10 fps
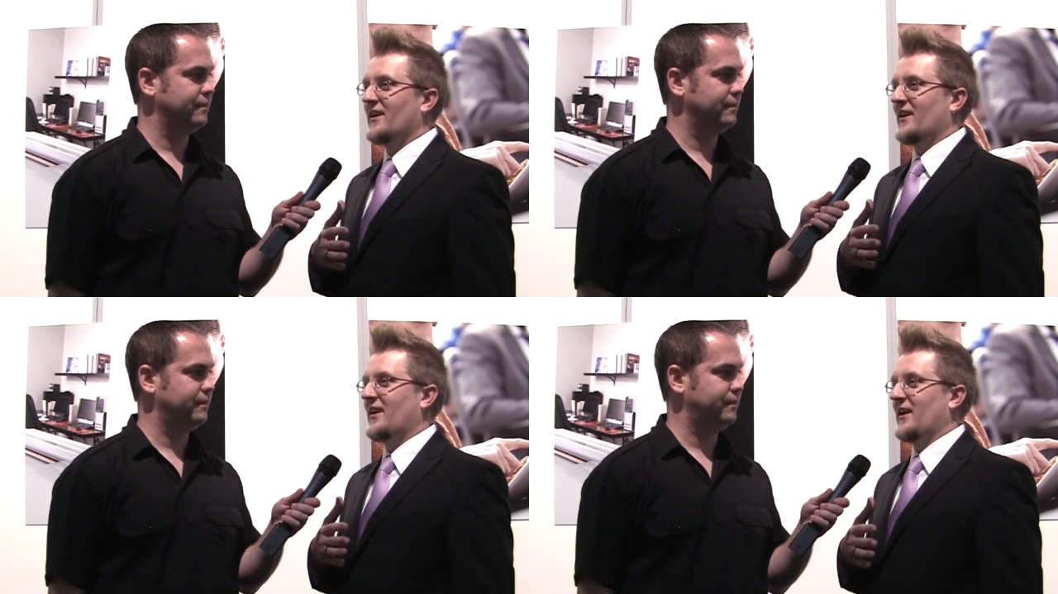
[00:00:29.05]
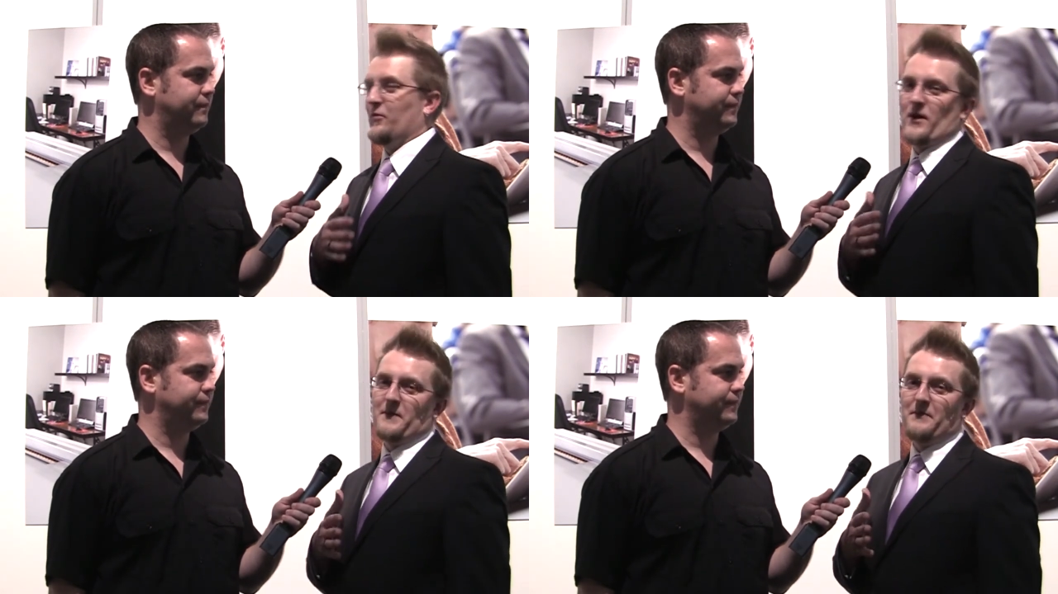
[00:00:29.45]
Speaker 1: Uh, and
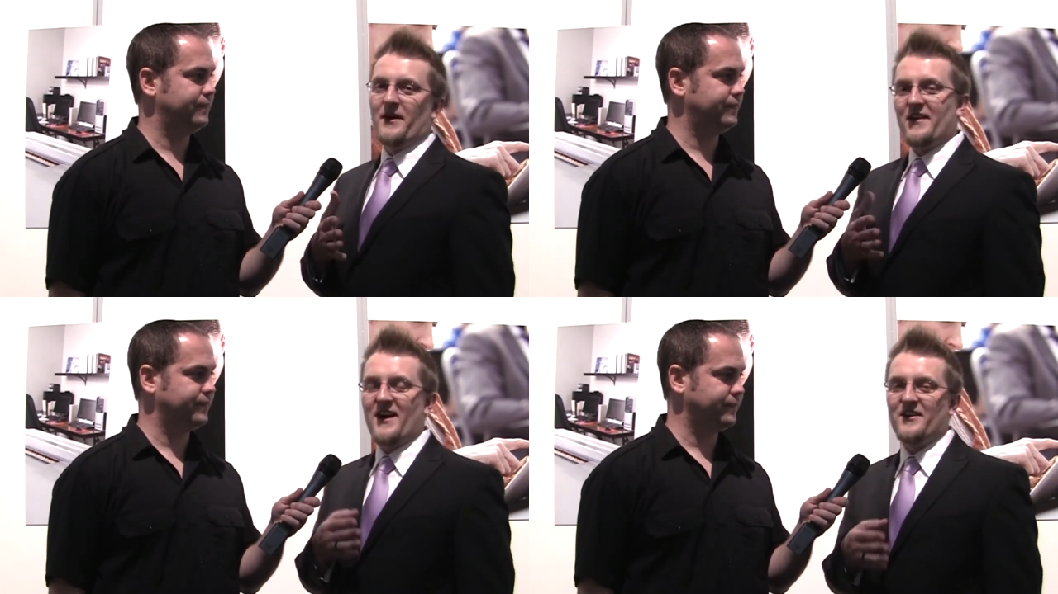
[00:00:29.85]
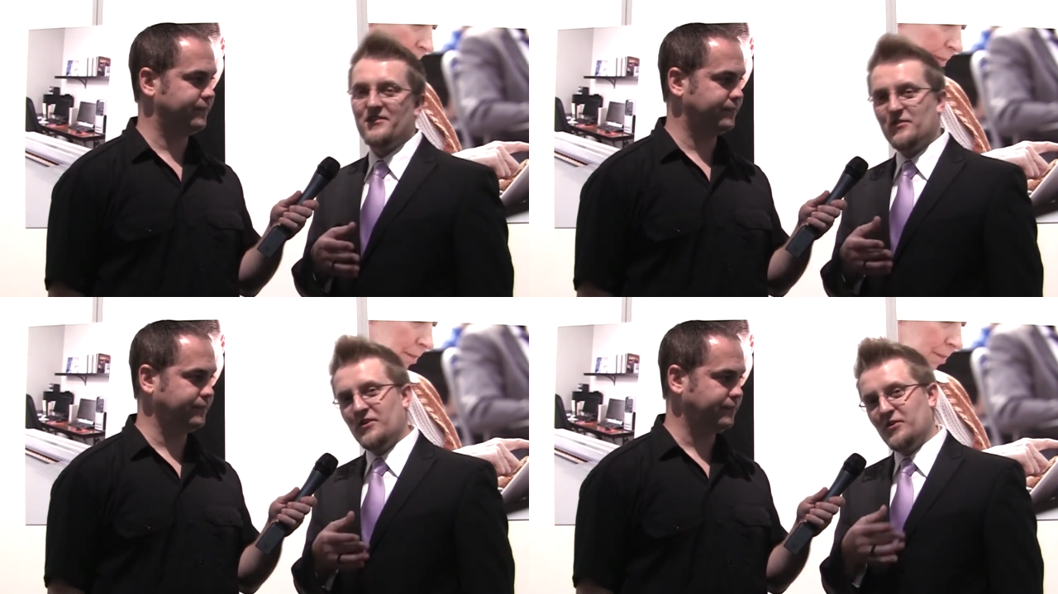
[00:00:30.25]
what I mean by that
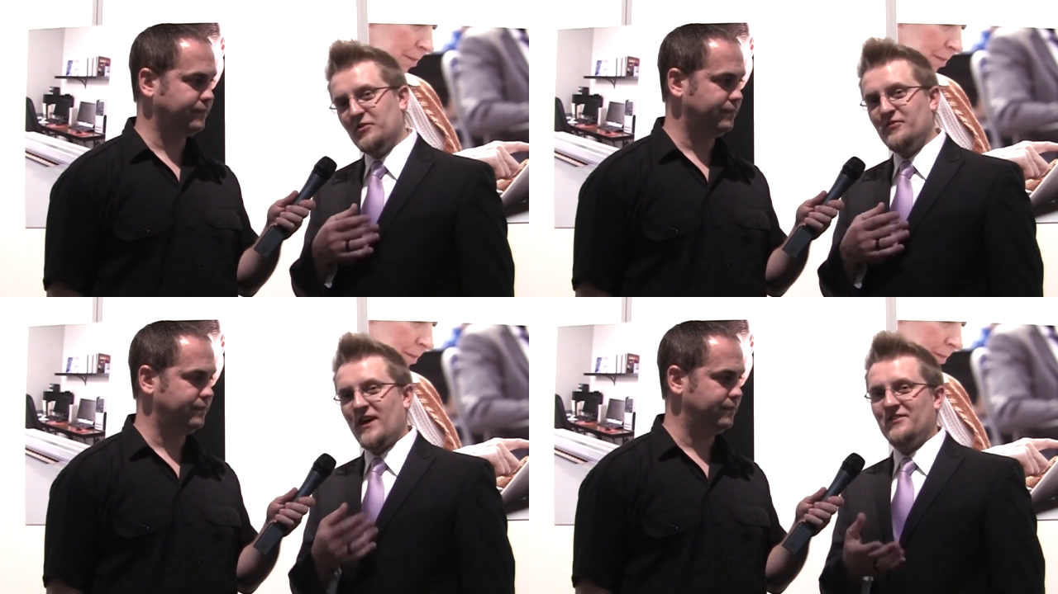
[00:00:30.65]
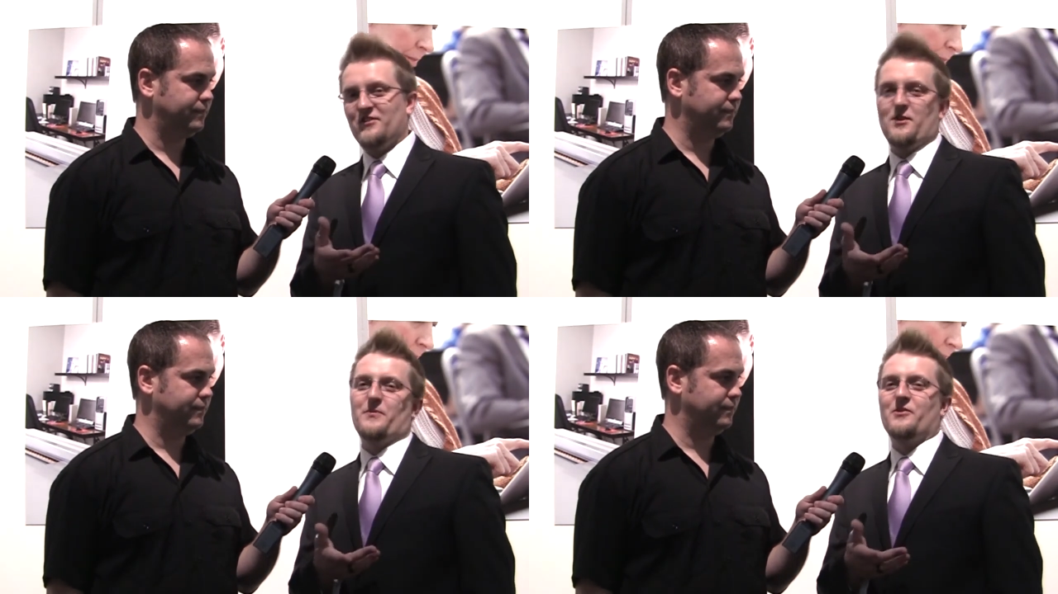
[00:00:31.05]
is, you know, you've got the
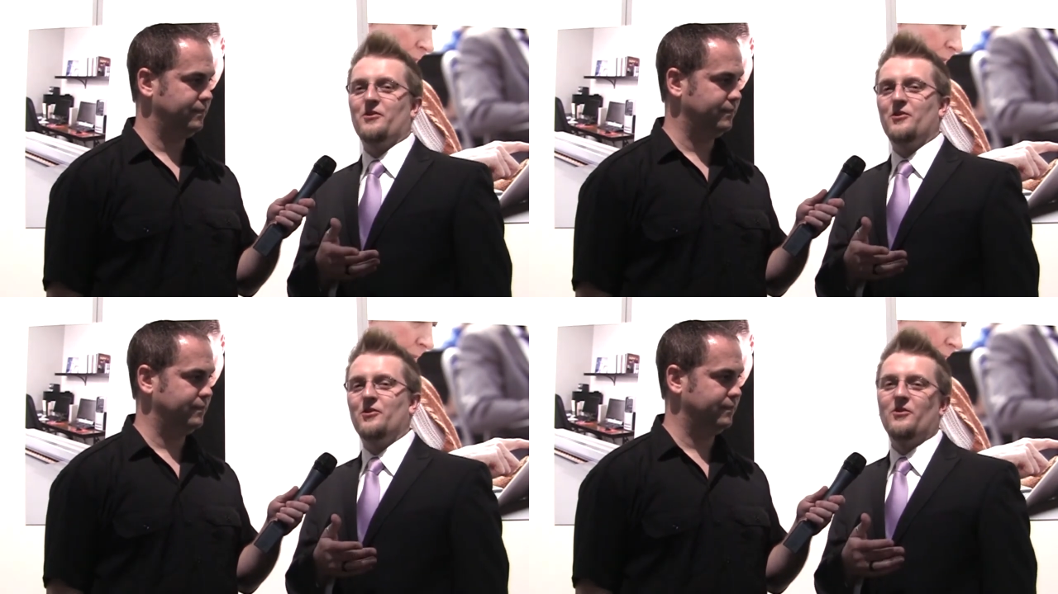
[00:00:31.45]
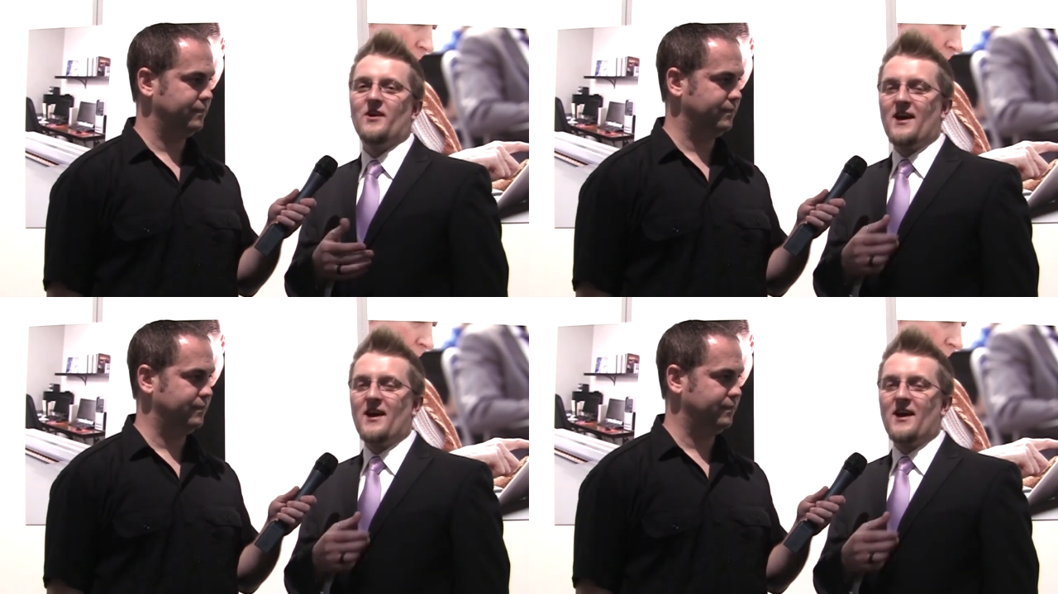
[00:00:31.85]
typical